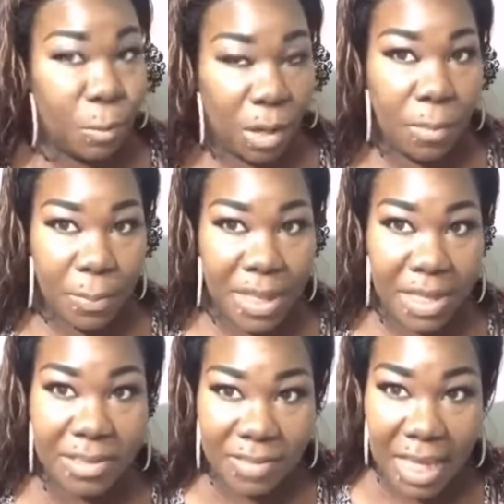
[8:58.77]
Well,
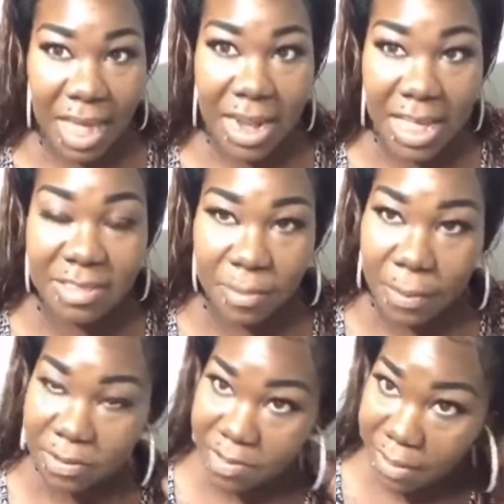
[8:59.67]
because again, it's
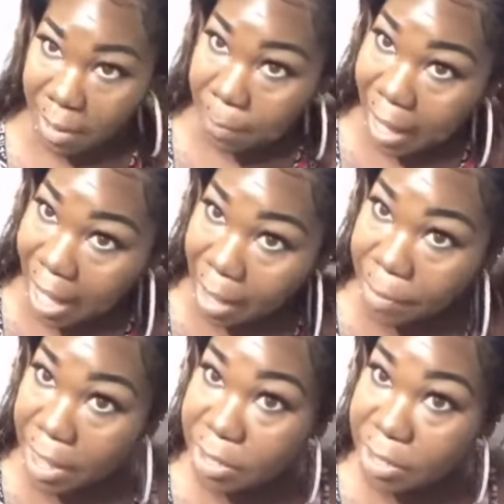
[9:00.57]
supposed to be a bob.